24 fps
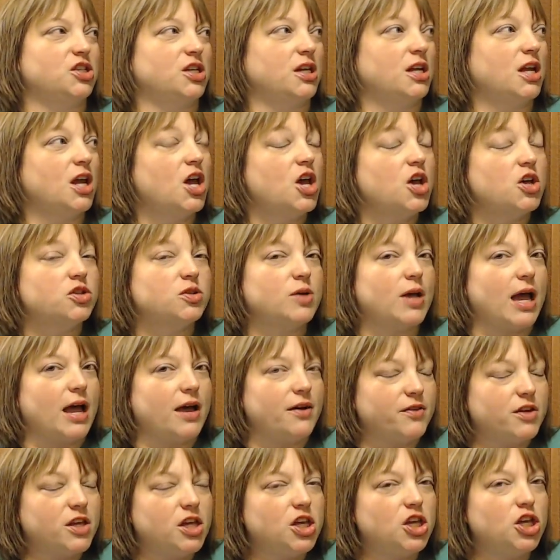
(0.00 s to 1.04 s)
So I have
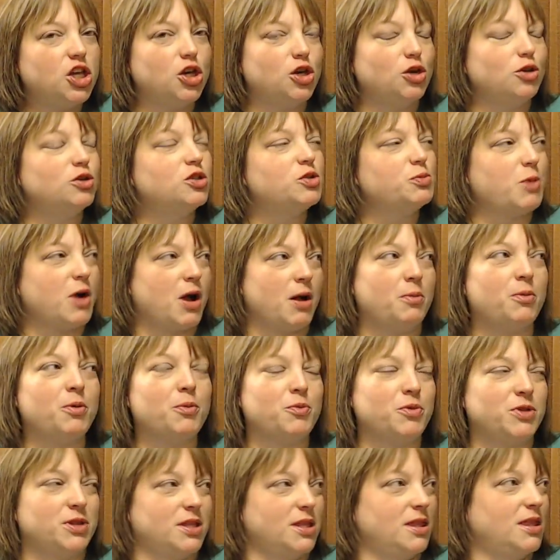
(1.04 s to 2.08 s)
a huge problem with
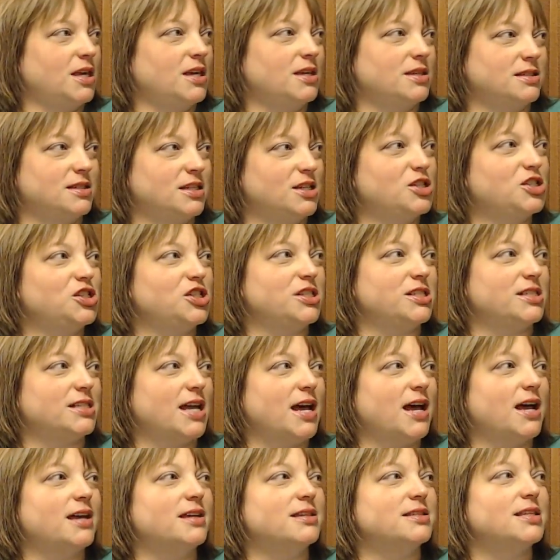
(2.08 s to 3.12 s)
the things that she
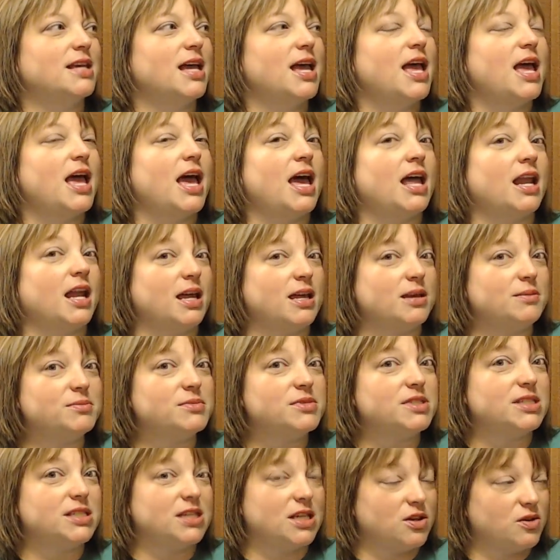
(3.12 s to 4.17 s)
says. And I am
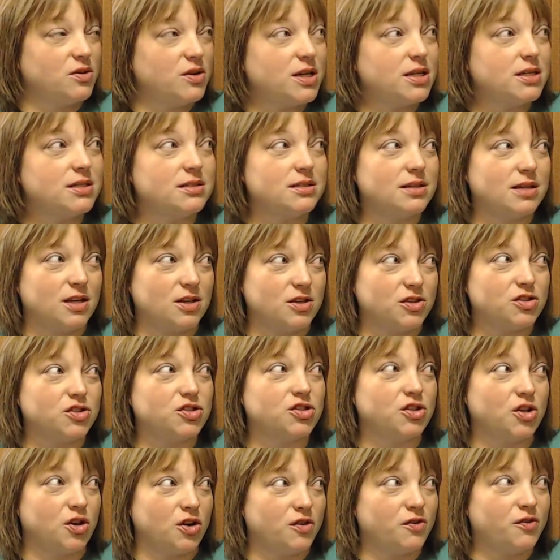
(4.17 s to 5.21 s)
seriously
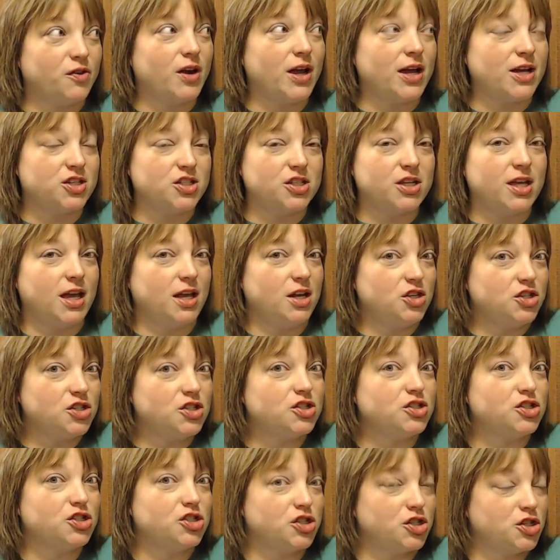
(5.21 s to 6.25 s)
concerned for education
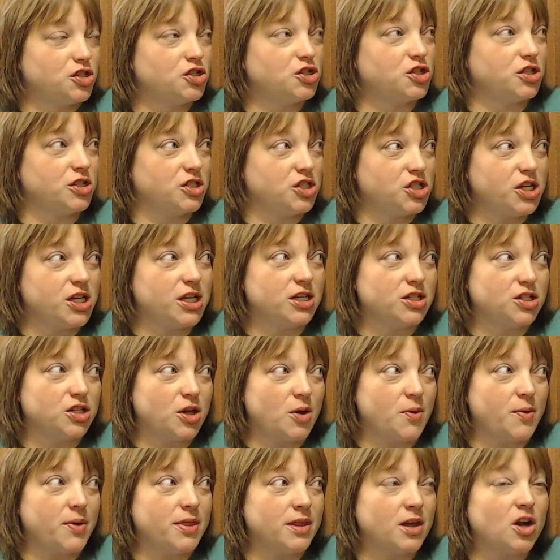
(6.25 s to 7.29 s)
should she get to go
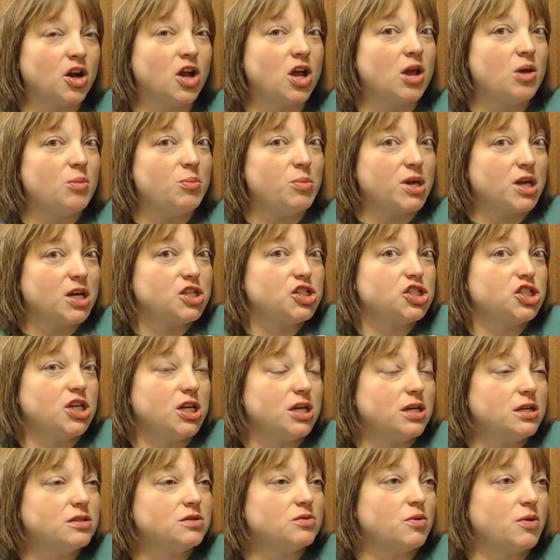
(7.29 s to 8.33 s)
in there, because she
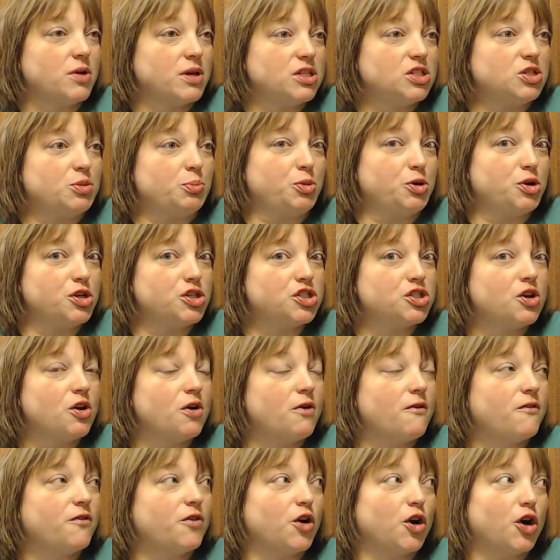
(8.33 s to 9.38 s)
is going to push
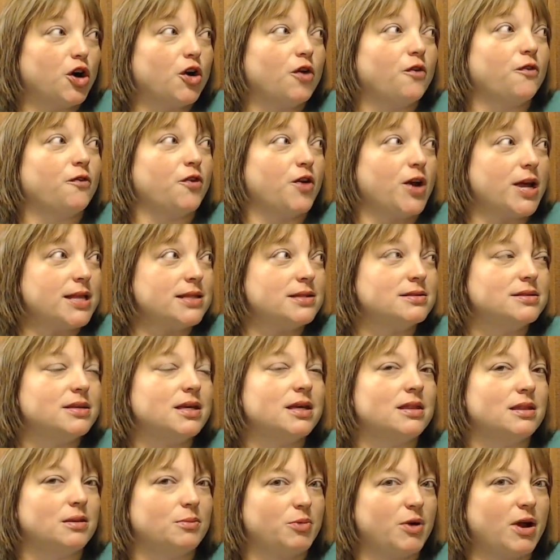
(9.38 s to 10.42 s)
for her friends in the
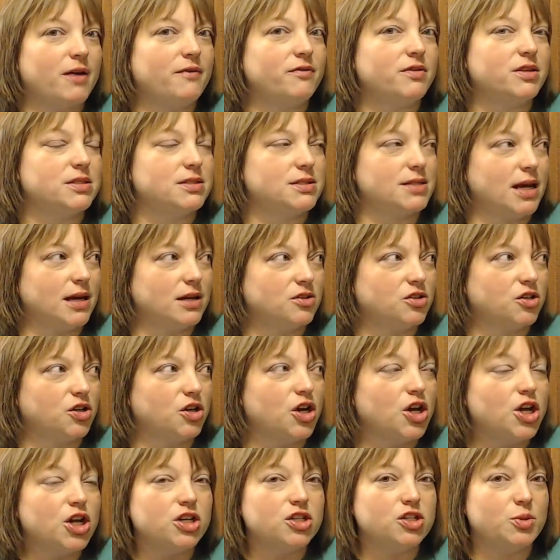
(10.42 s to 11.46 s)
private sector
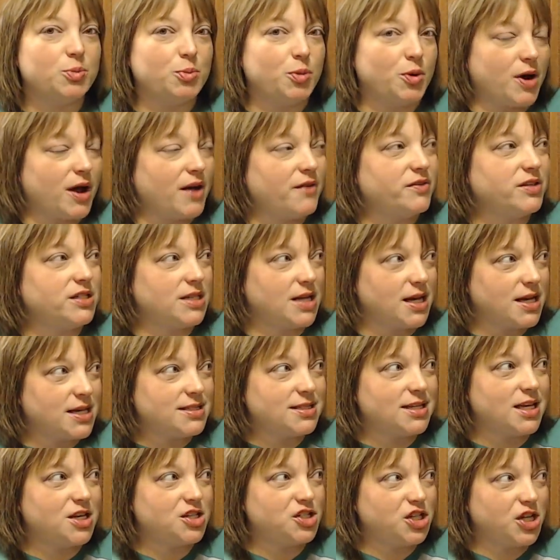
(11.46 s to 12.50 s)
to privatize
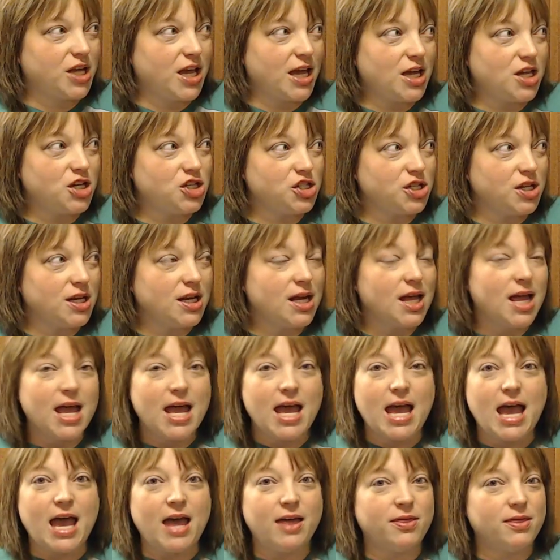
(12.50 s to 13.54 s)
education.
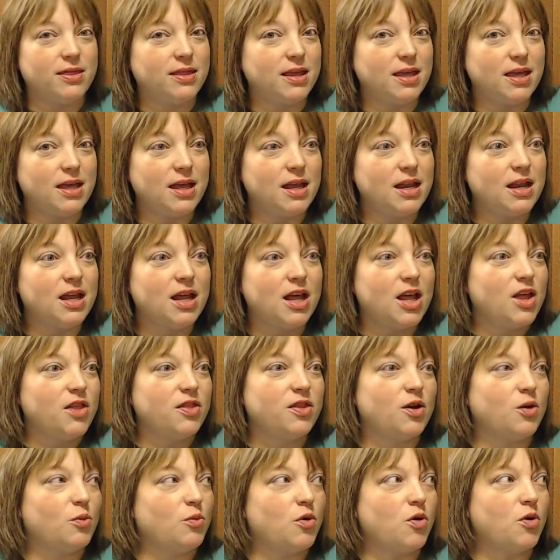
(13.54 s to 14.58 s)
And then there
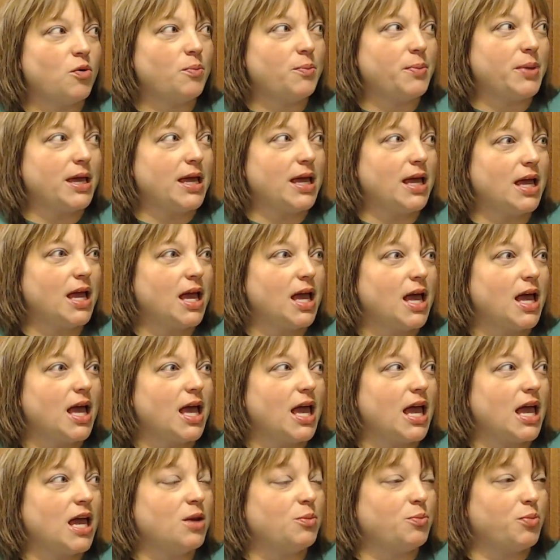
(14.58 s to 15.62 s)
won't be,
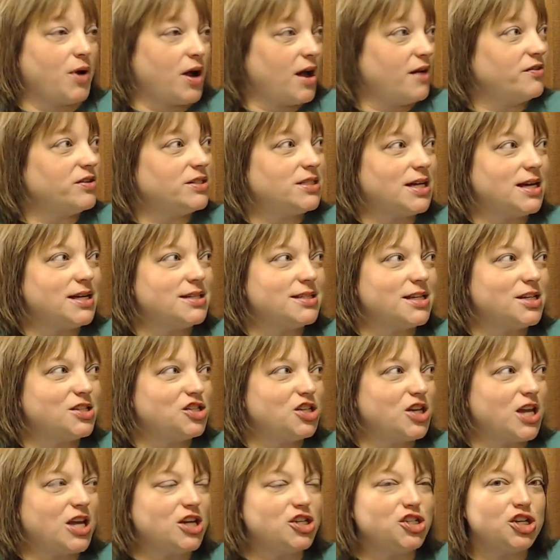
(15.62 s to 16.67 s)
in privatized
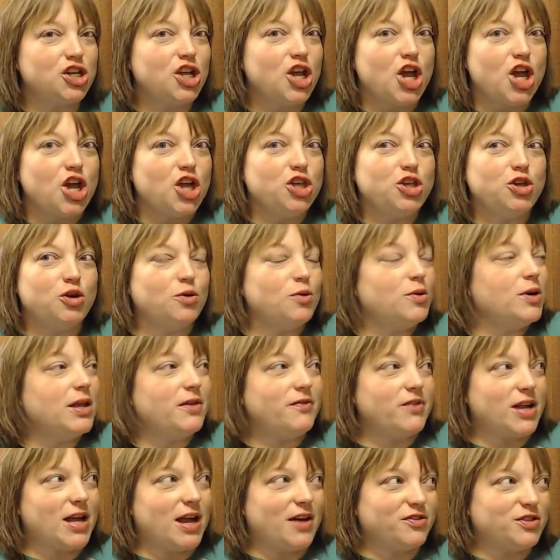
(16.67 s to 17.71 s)
education, you don't even
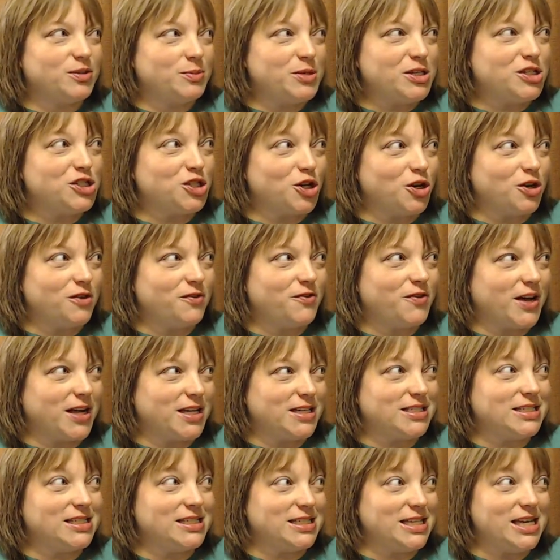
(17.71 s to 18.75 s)
have to be certified to
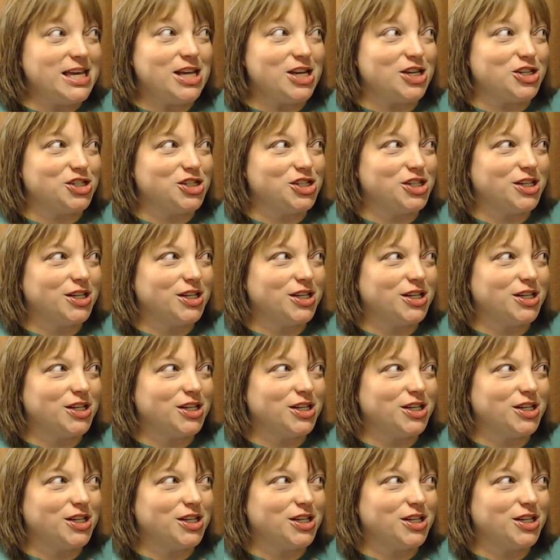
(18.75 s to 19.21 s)
teach.